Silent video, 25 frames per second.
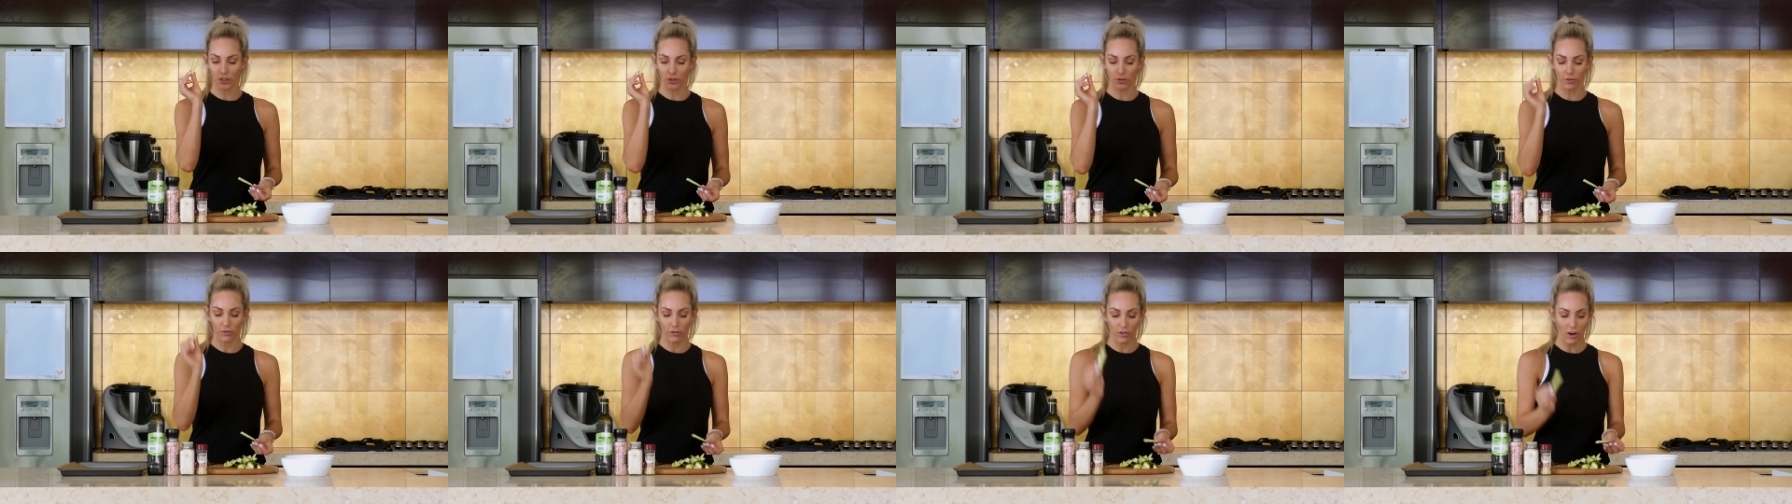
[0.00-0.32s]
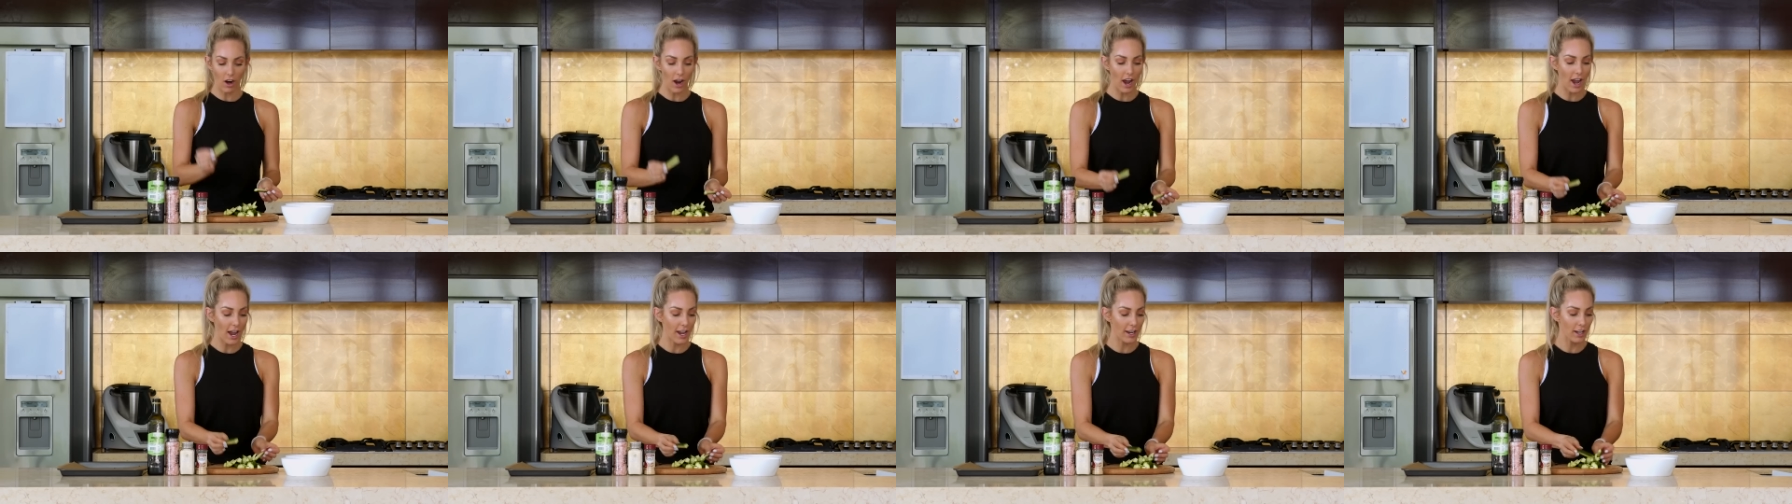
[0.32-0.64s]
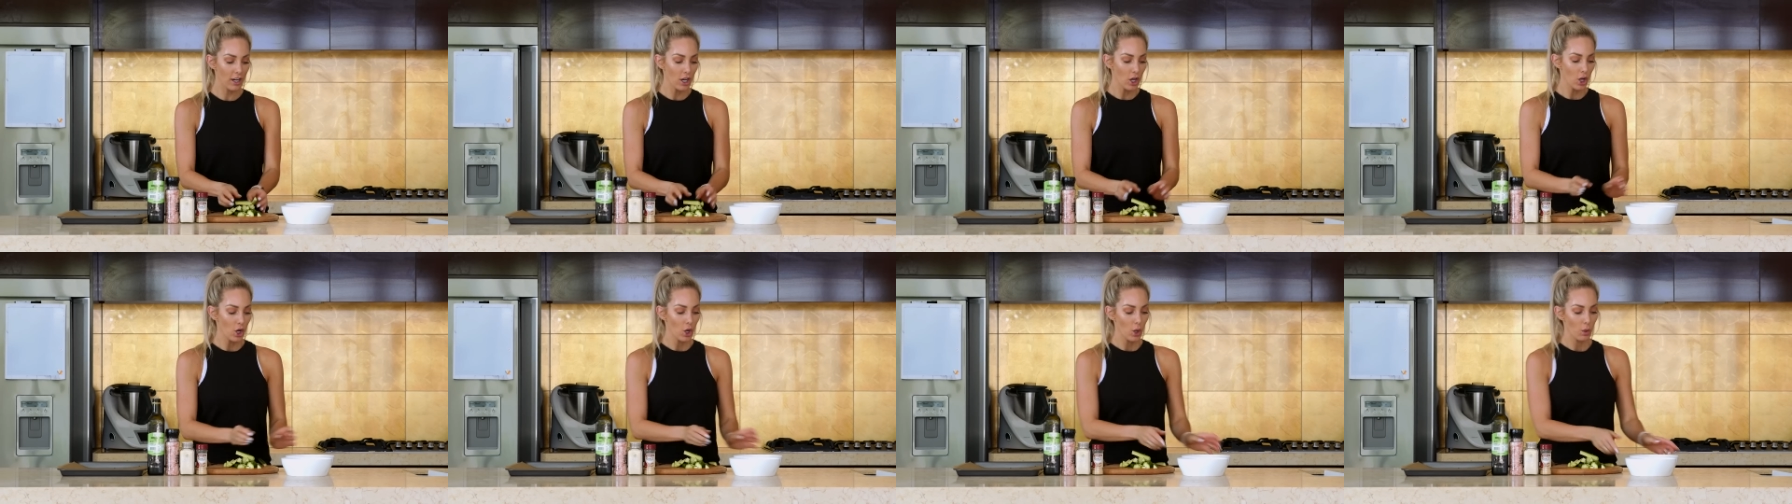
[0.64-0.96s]
fry.
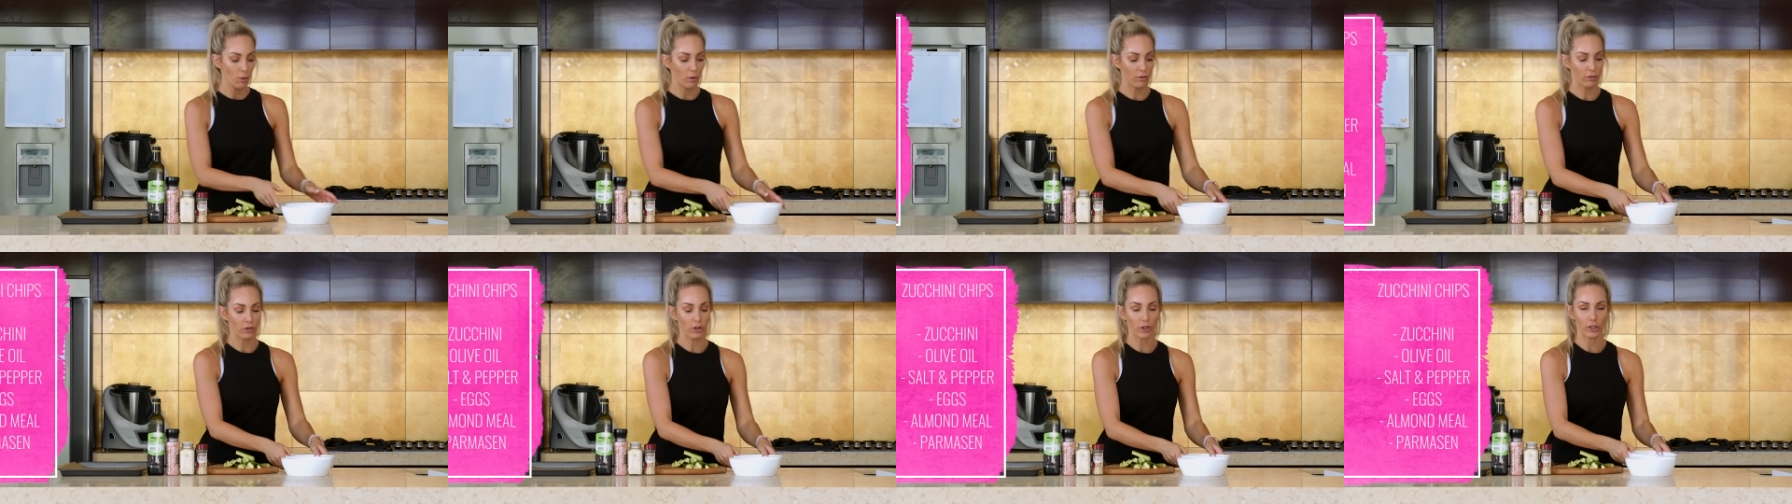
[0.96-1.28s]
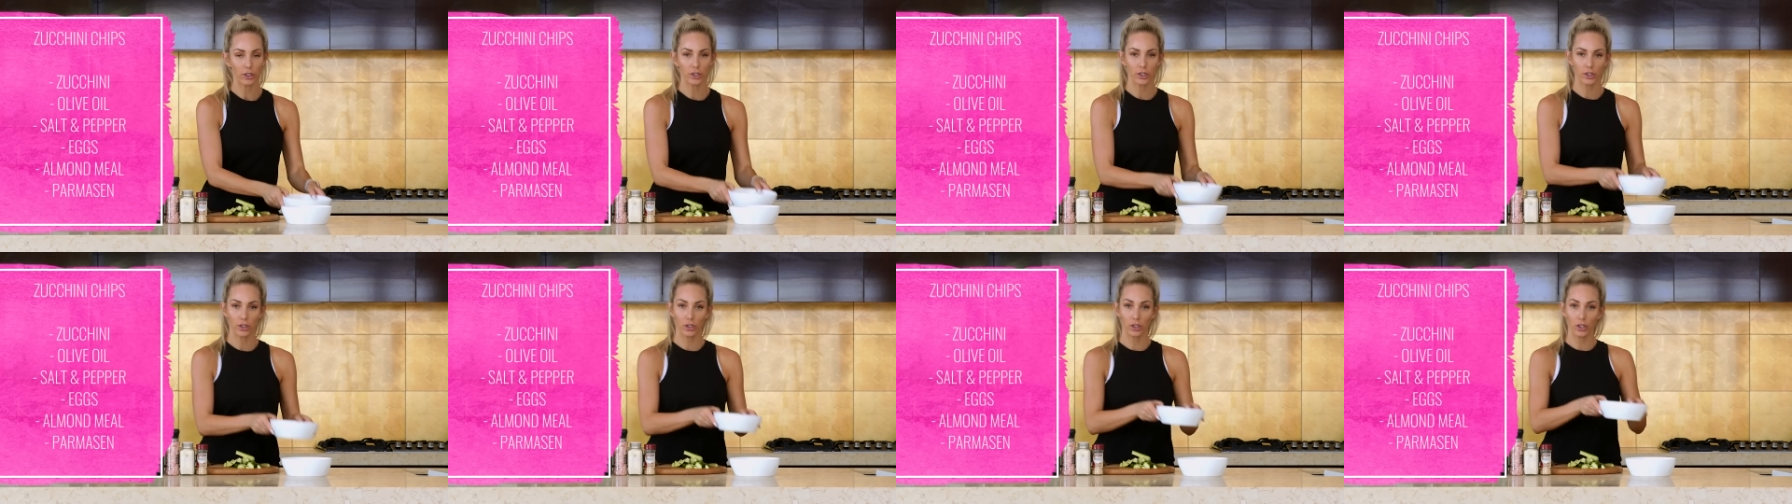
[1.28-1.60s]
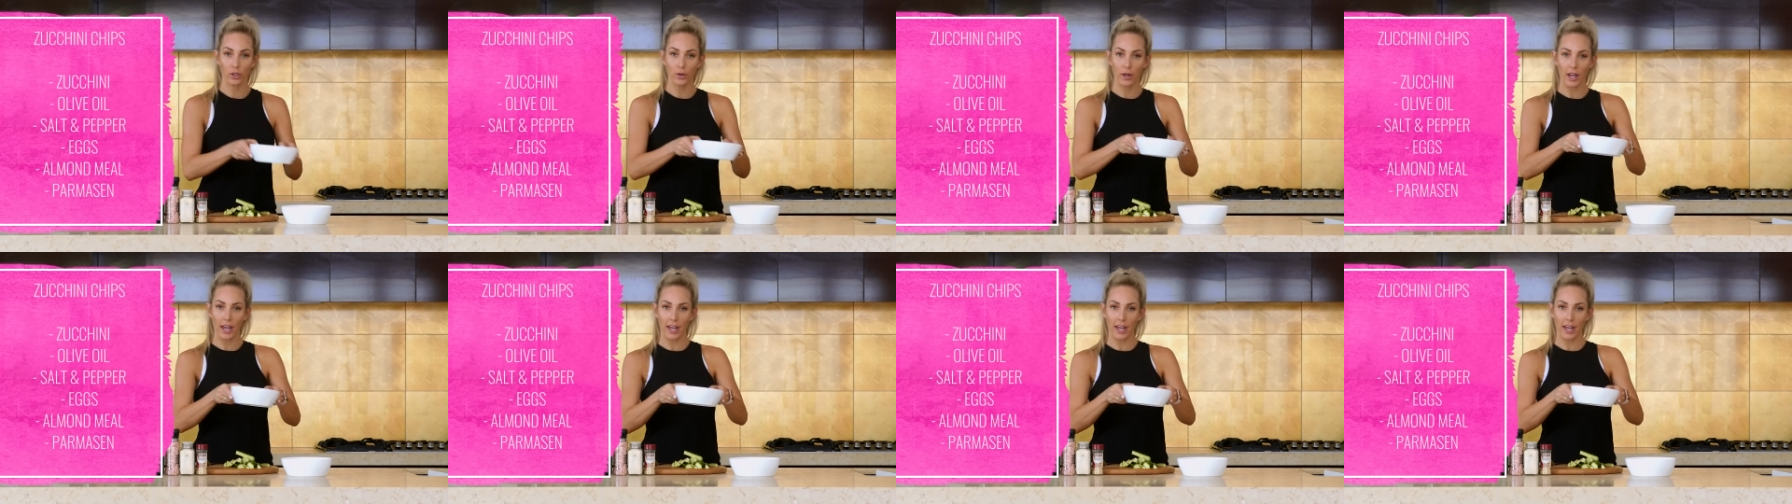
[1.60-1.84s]
We've got 2